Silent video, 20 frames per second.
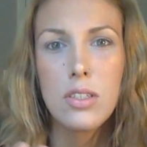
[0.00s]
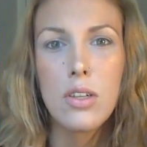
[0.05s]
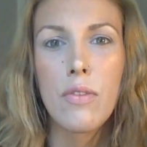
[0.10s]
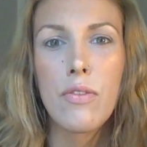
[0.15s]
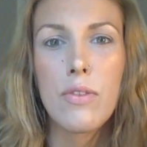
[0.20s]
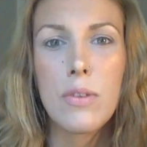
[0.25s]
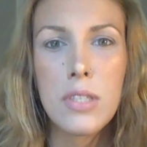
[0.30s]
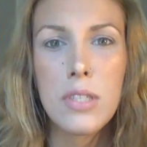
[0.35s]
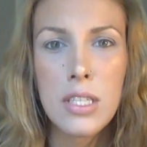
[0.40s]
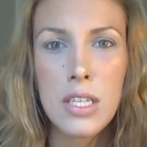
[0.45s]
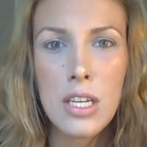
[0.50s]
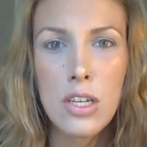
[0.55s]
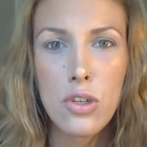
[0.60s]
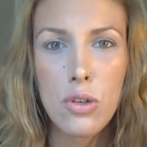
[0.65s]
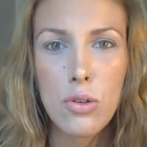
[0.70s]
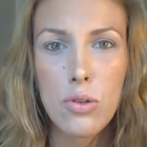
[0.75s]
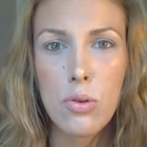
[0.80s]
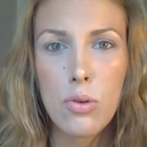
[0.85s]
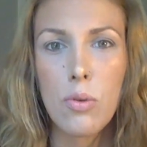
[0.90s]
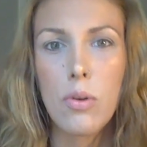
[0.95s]
or if you see
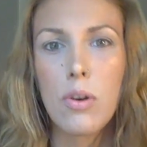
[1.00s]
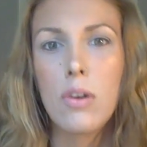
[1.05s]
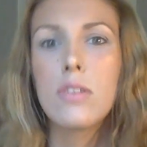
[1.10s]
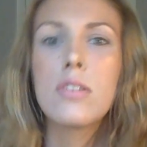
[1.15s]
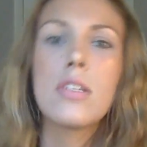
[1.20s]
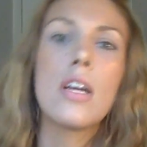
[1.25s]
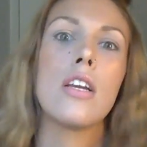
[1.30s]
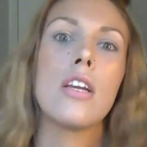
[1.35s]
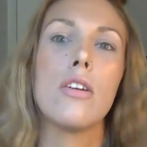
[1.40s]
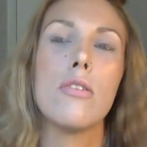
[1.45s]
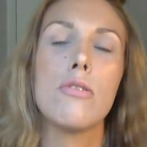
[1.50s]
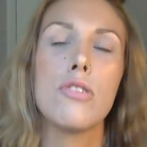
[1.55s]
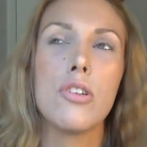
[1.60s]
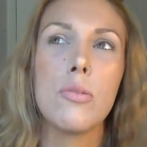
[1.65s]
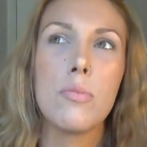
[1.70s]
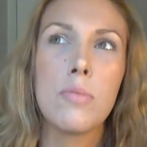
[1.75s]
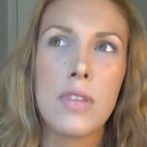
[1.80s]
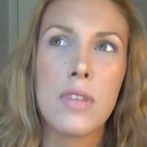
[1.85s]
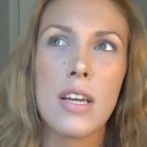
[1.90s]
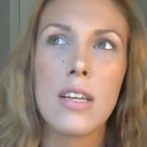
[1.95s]
tutorials on
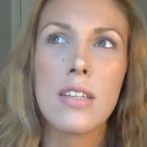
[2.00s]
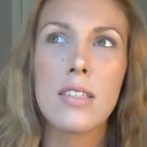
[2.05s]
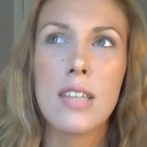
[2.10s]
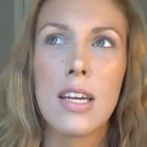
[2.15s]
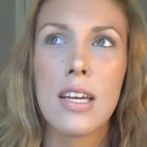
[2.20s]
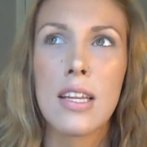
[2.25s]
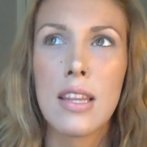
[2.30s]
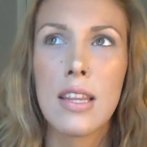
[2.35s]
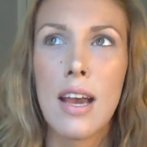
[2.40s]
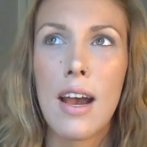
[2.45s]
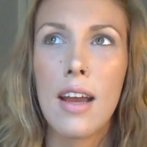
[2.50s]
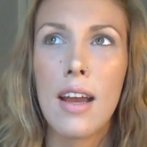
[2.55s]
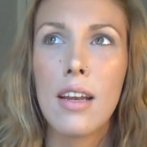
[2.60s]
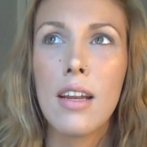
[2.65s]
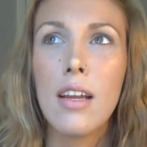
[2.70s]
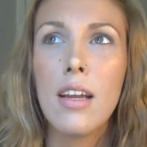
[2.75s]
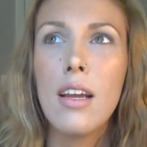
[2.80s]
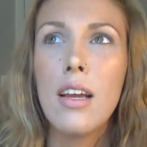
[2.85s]
YouTube, things like that,